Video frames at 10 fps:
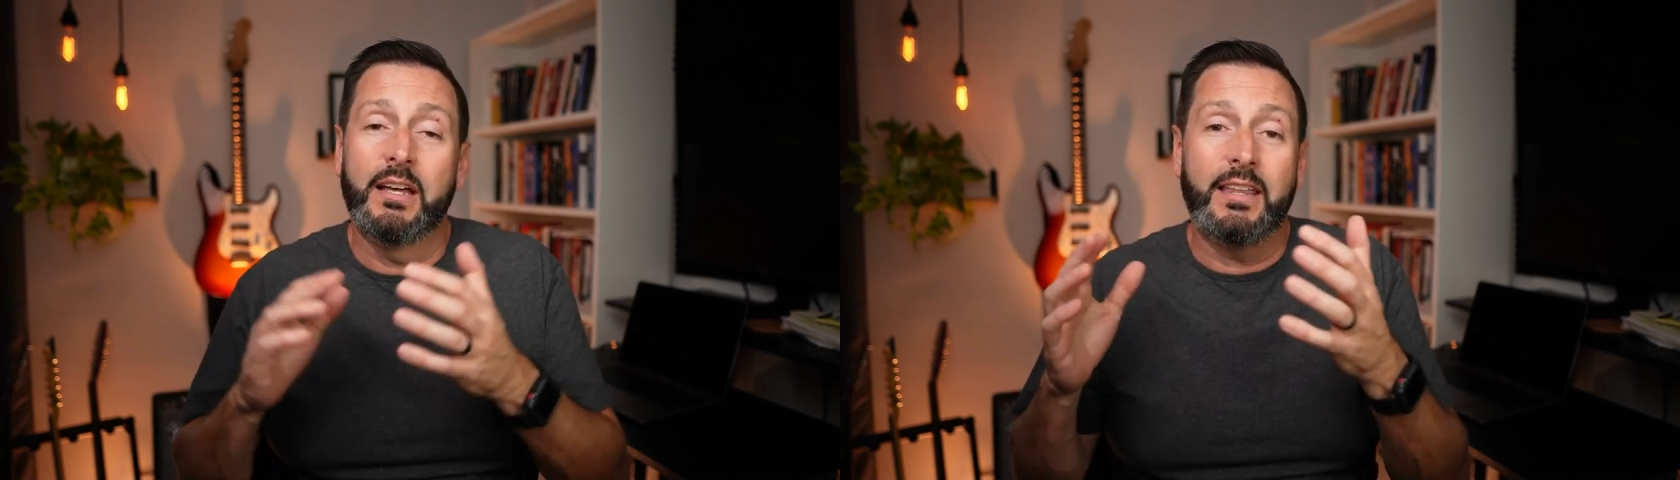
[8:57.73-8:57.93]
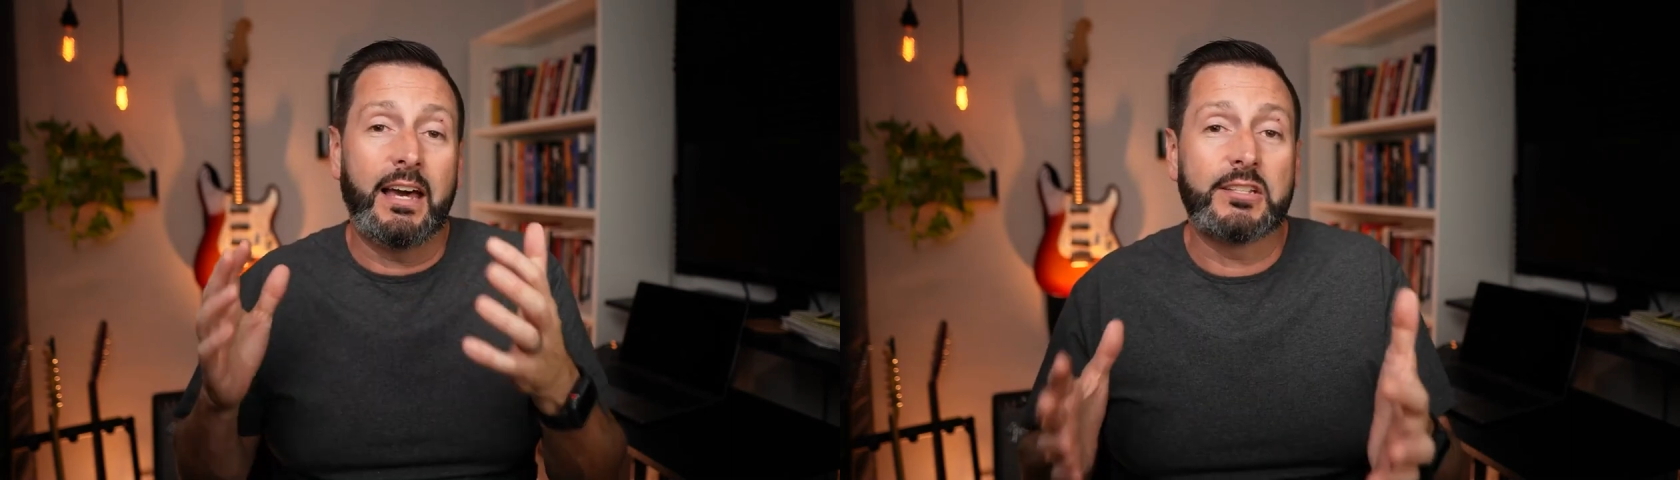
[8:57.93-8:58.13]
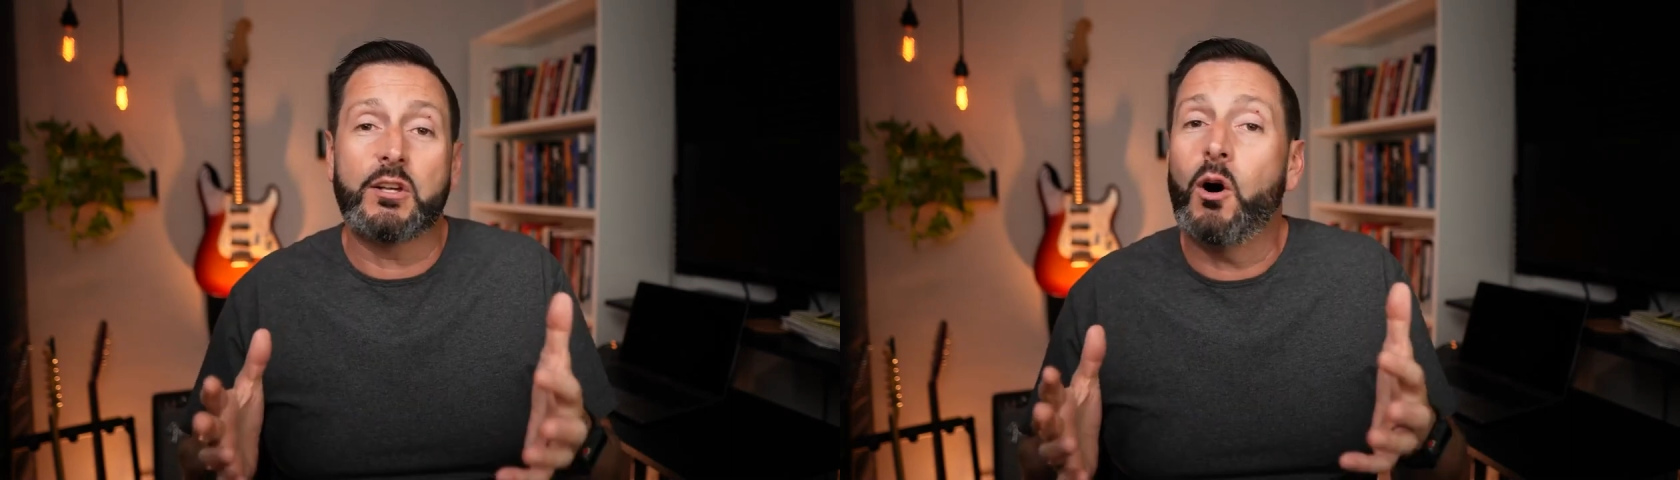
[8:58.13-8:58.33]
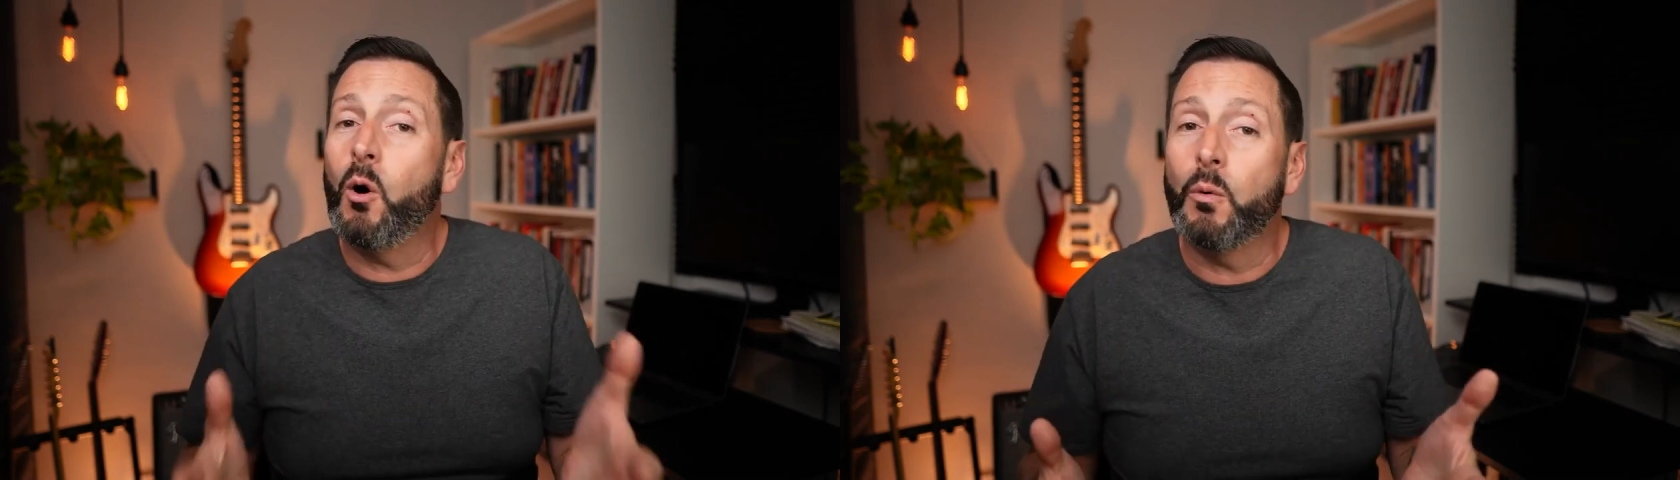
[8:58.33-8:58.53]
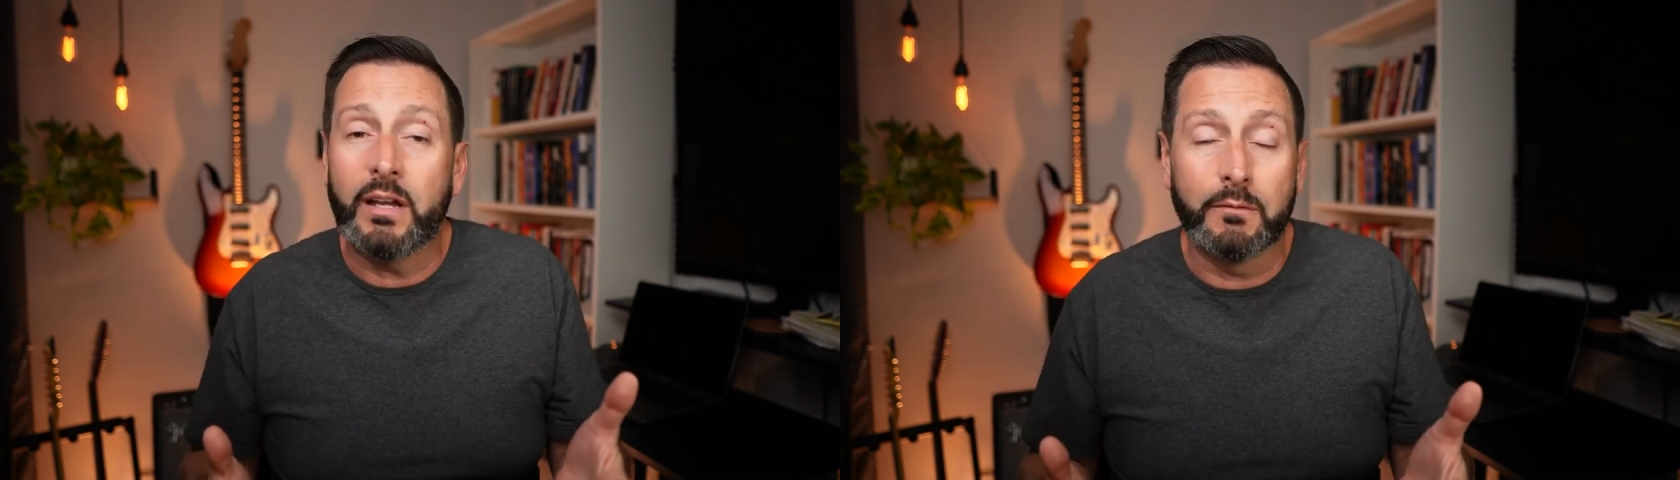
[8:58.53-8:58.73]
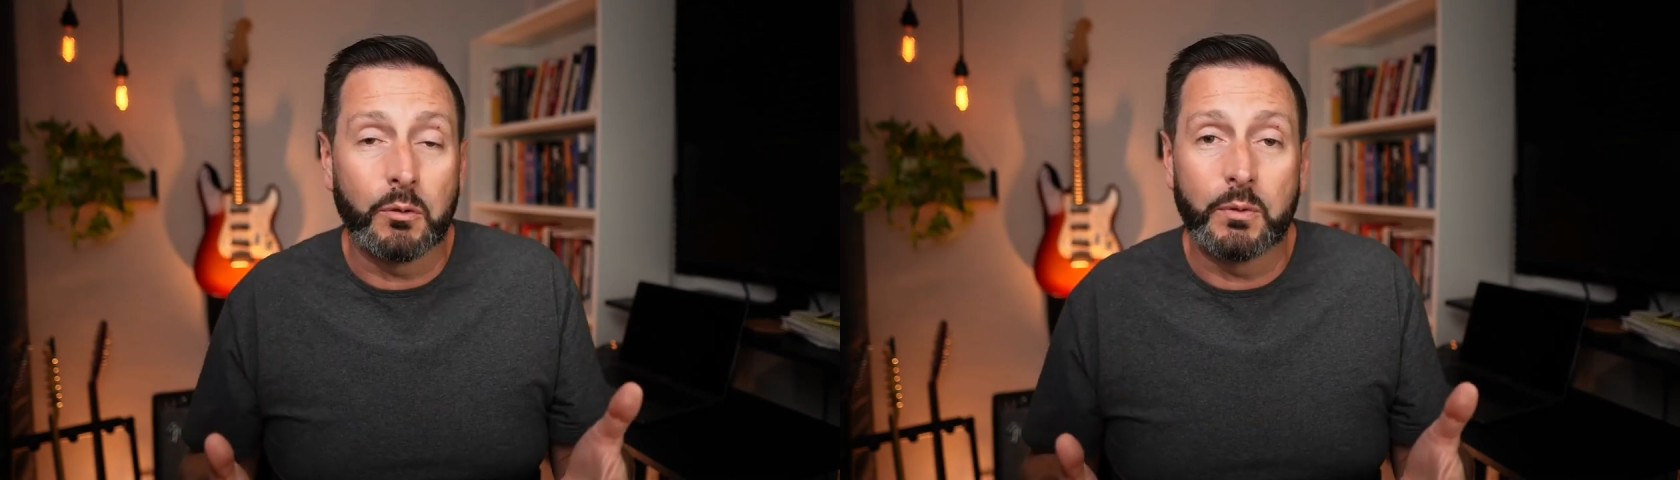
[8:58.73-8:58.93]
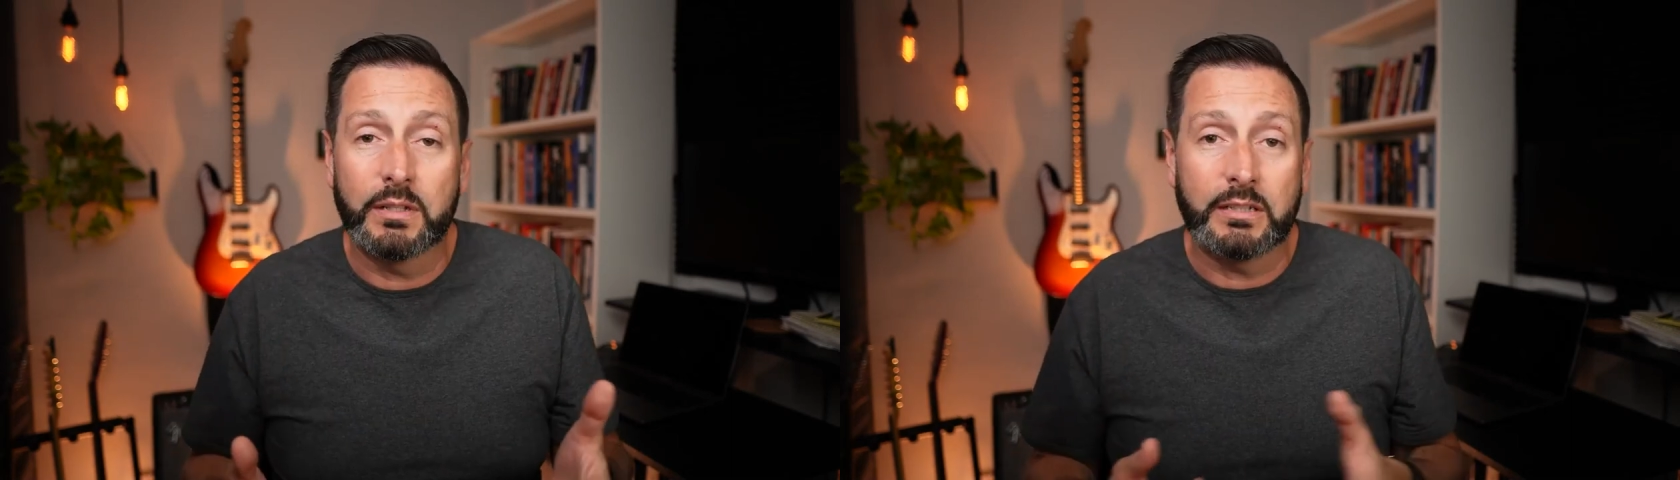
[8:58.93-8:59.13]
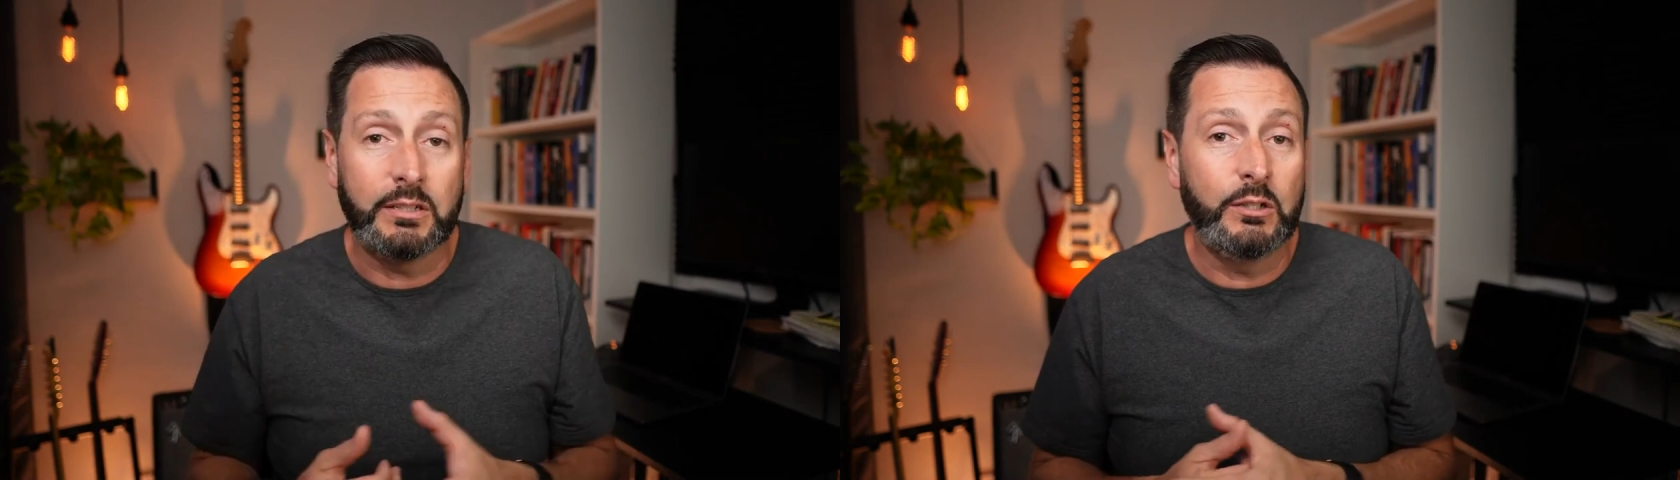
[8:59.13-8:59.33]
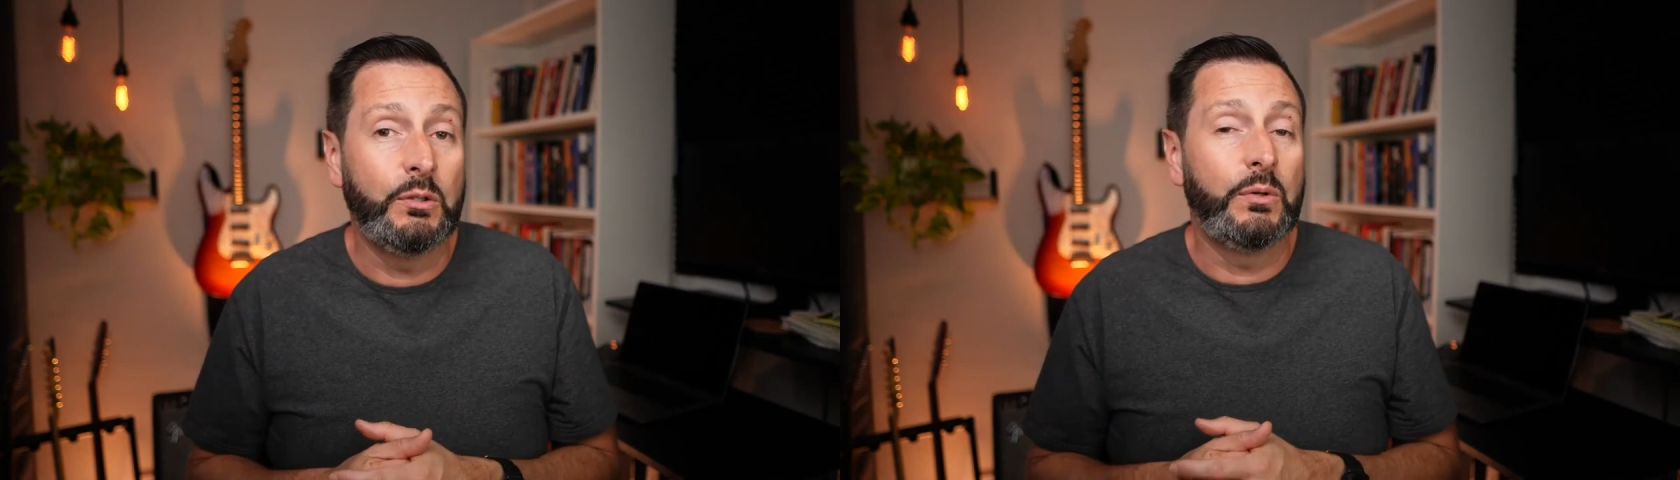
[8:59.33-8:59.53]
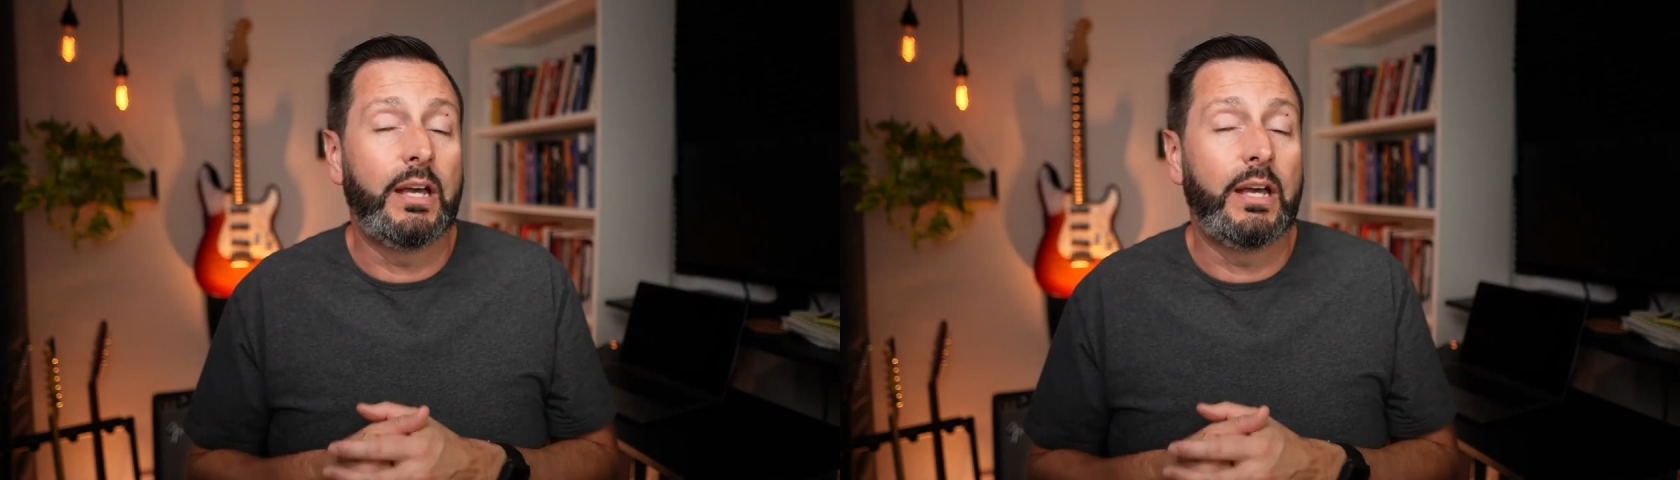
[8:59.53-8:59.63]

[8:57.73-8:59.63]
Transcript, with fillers: that is all we ever really knew.